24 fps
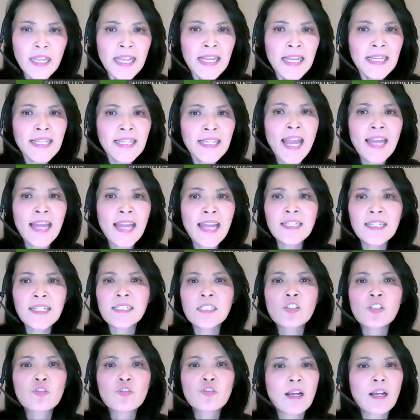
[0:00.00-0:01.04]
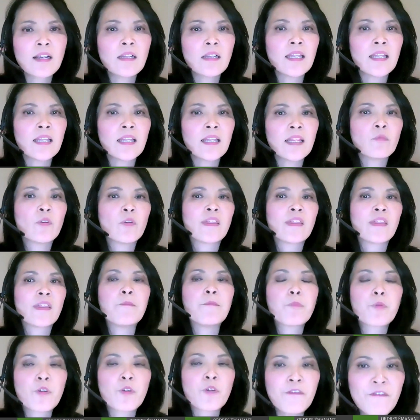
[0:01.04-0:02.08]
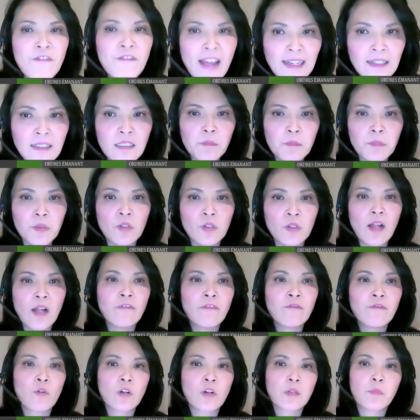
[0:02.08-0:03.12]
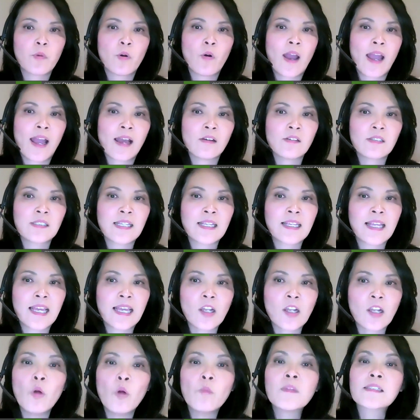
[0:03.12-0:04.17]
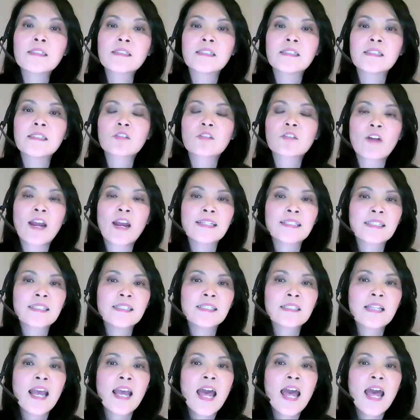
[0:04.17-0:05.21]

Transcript: Canada is struggling with a preventable affordable housing and homelessness crisis.